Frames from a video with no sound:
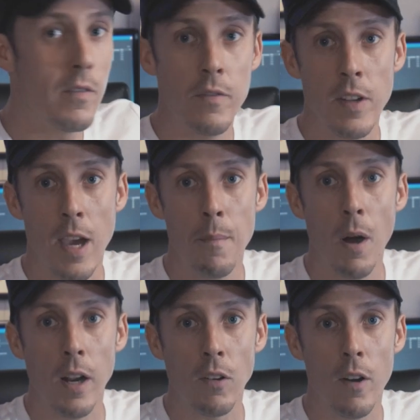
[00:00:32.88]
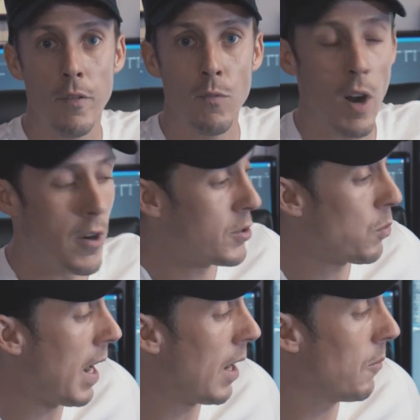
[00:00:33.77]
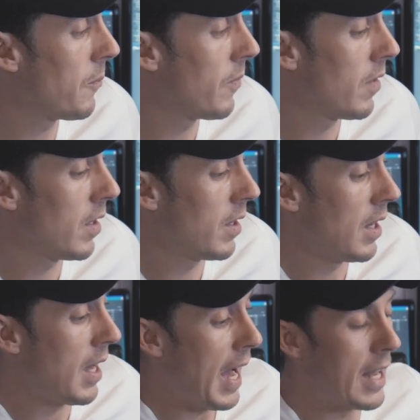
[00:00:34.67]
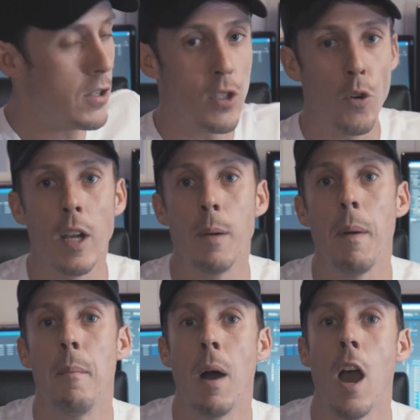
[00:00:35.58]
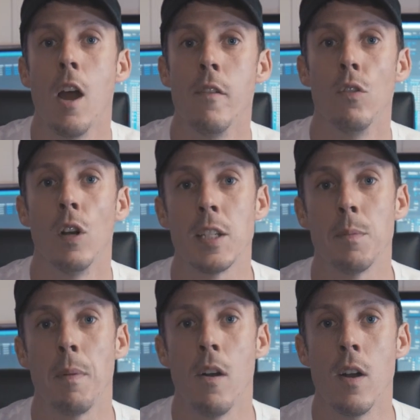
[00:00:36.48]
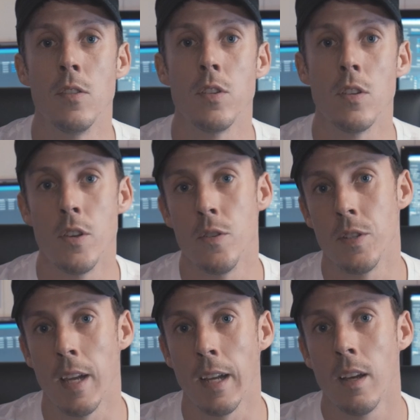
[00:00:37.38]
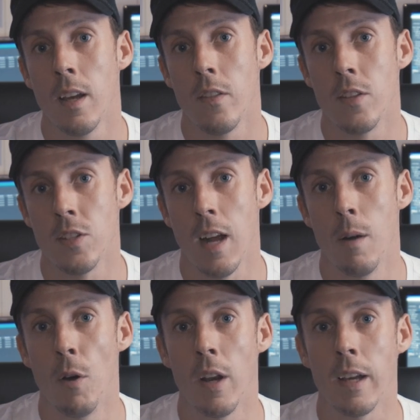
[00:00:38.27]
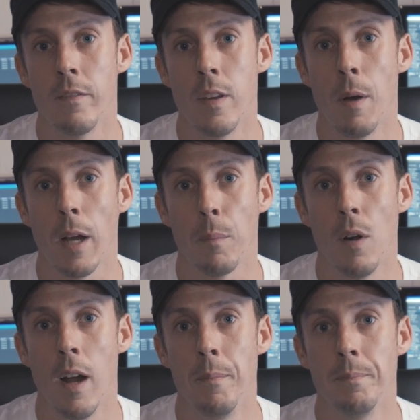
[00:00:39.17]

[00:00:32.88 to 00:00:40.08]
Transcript: Video Micro from Rode as well, and just talking about my overall experience using the Saramonic VMic Pro.